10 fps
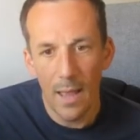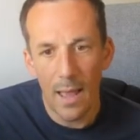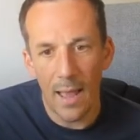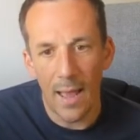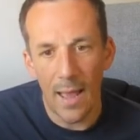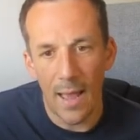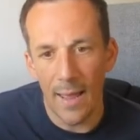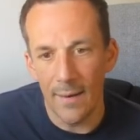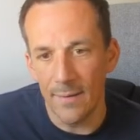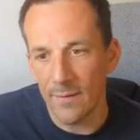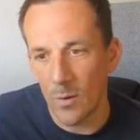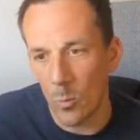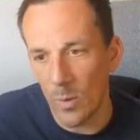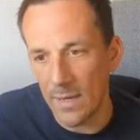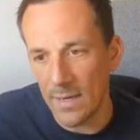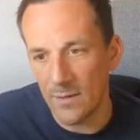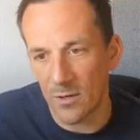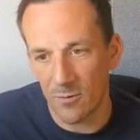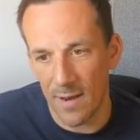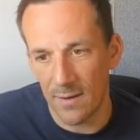And we need to
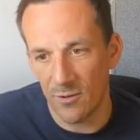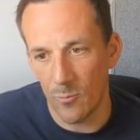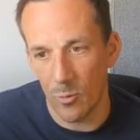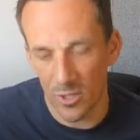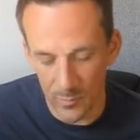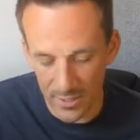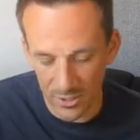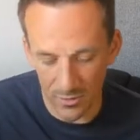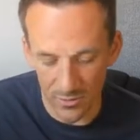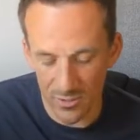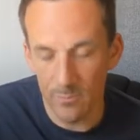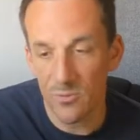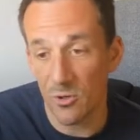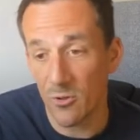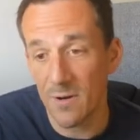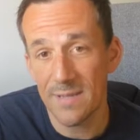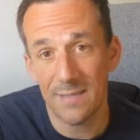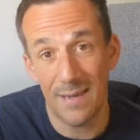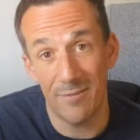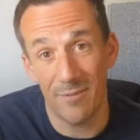create some more expressions. So there is,
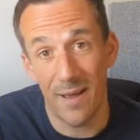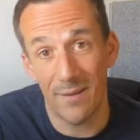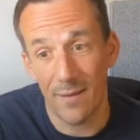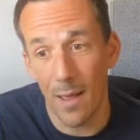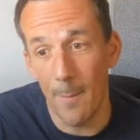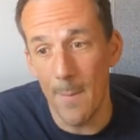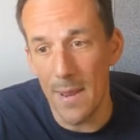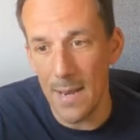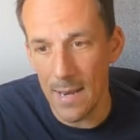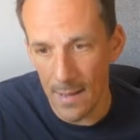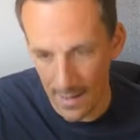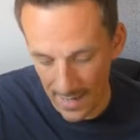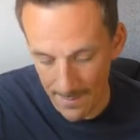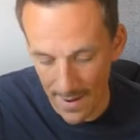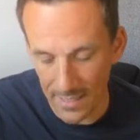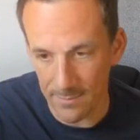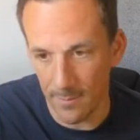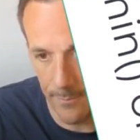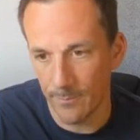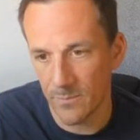in fact, a min and a maximum.
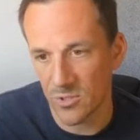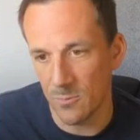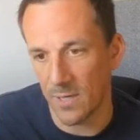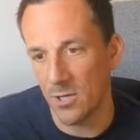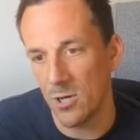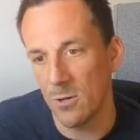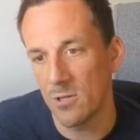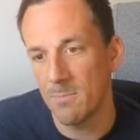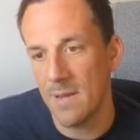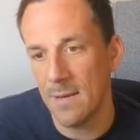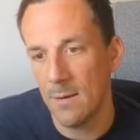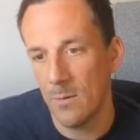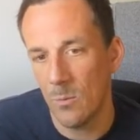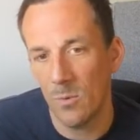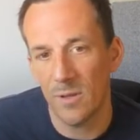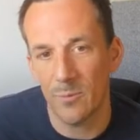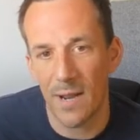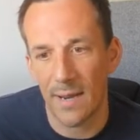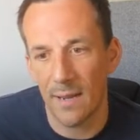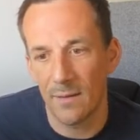So we can use min with the
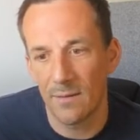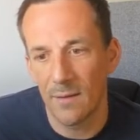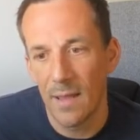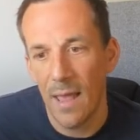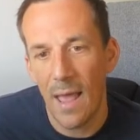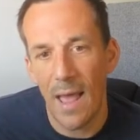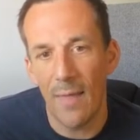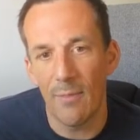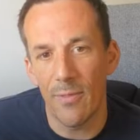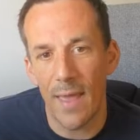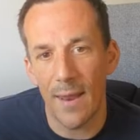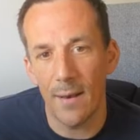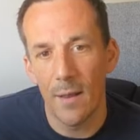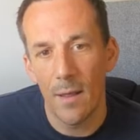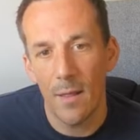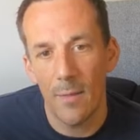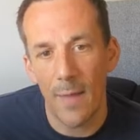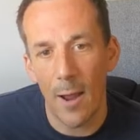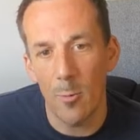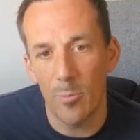brackets and then the
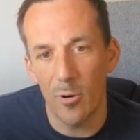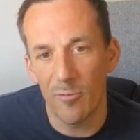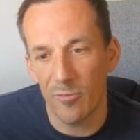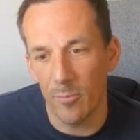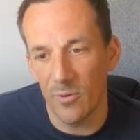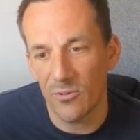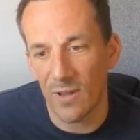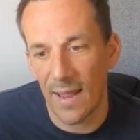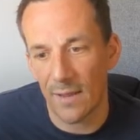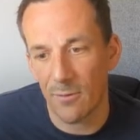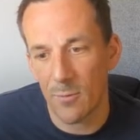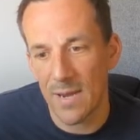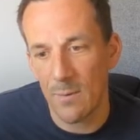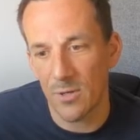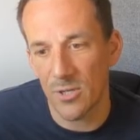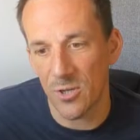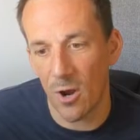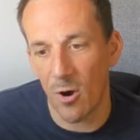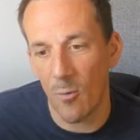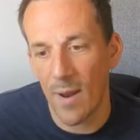output from select3, which is
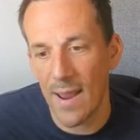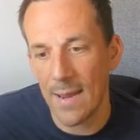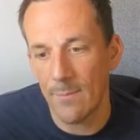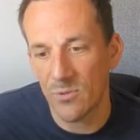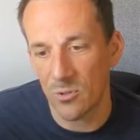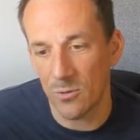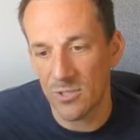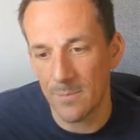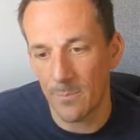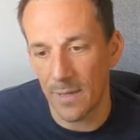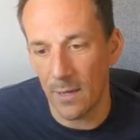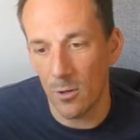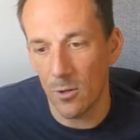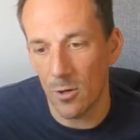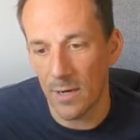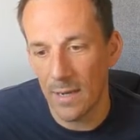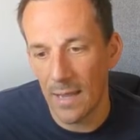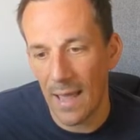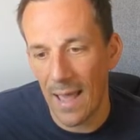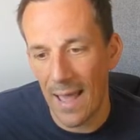our array. So it will simply look
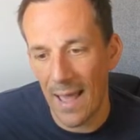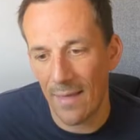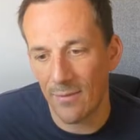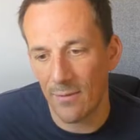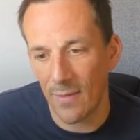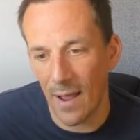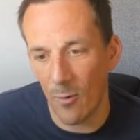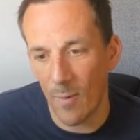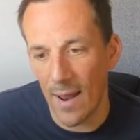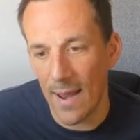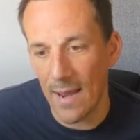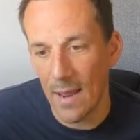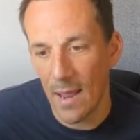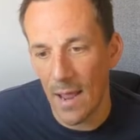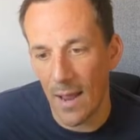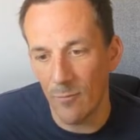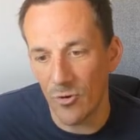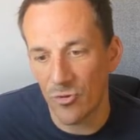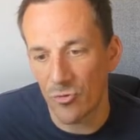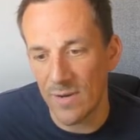at that array and
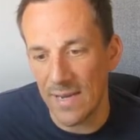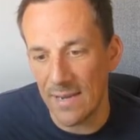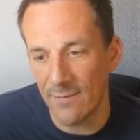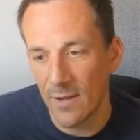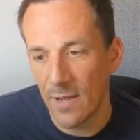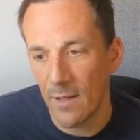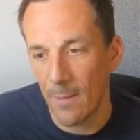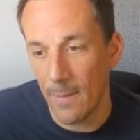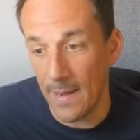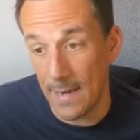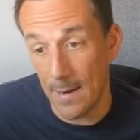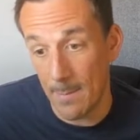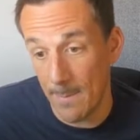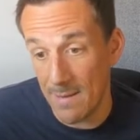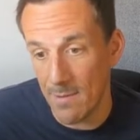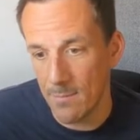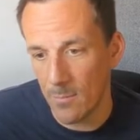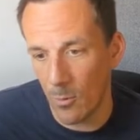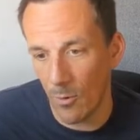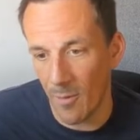retrieve the minimum
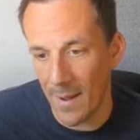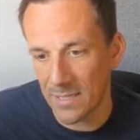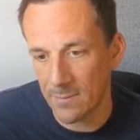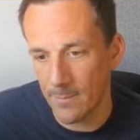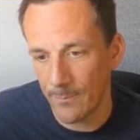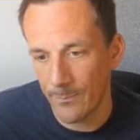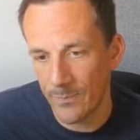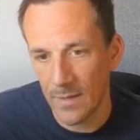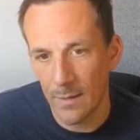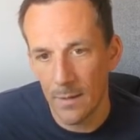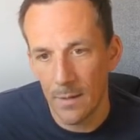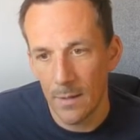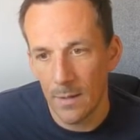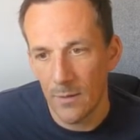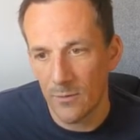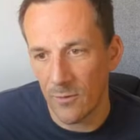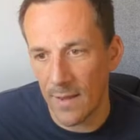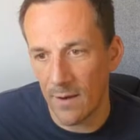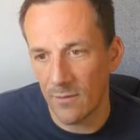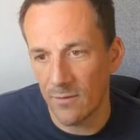or the maximum. So
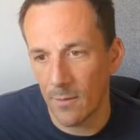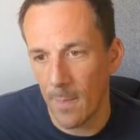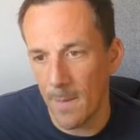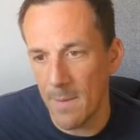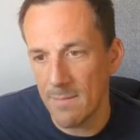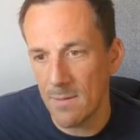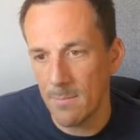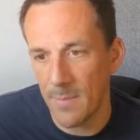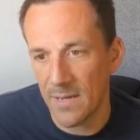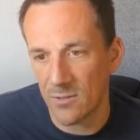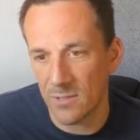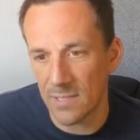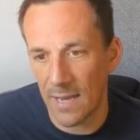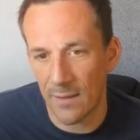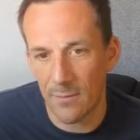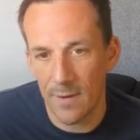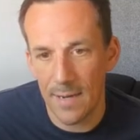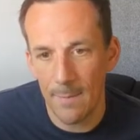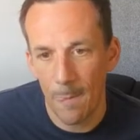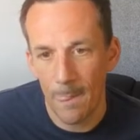there's the minimum based on
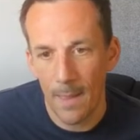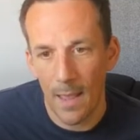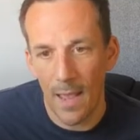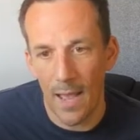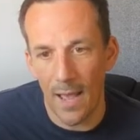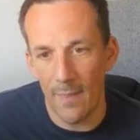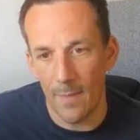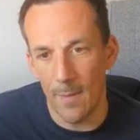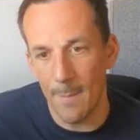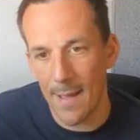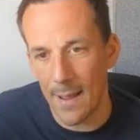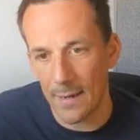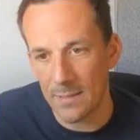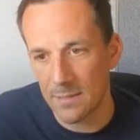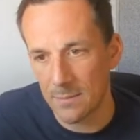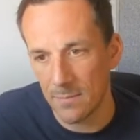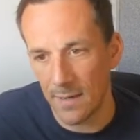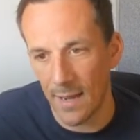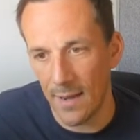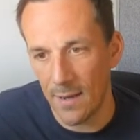select3, and the max,
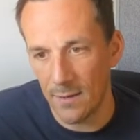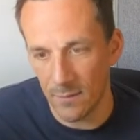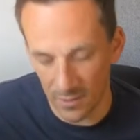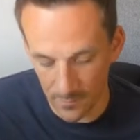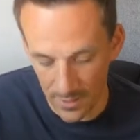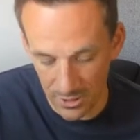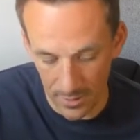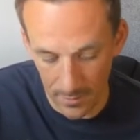again, into expression,